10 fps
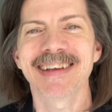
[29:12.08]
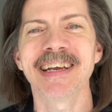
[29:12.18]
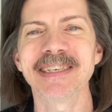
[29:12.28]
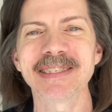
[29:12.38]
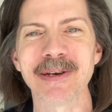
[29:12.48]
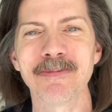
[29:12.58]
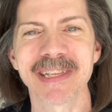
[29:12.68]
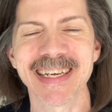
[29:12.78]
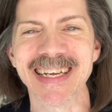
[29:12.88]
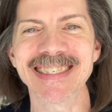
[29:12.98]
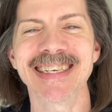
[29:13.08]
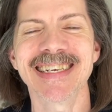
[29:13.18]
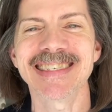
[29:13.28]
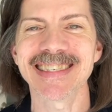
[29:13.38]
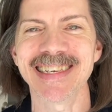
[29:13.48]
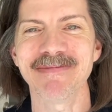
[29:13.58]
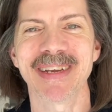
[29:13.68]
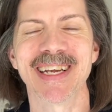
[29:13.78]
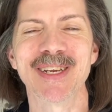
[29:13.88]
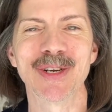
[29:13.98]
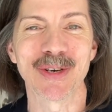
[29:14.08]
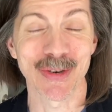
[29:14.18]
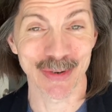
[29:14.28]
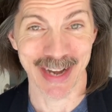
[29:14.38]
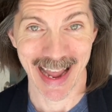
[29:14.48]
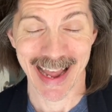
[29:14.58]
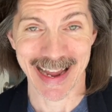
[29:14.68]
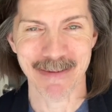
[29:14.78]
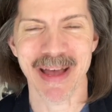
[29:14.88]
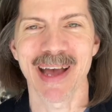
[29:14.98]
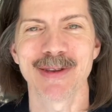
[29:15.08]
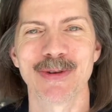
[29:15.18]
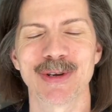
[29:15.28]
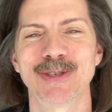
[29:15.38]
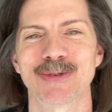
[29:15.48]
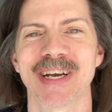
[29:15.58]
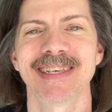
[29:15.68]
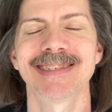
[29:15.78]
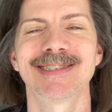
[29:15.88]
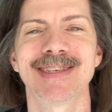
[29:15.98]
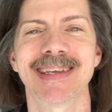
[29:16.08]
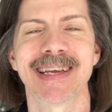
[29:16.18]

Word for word: So please send me your name and your address to the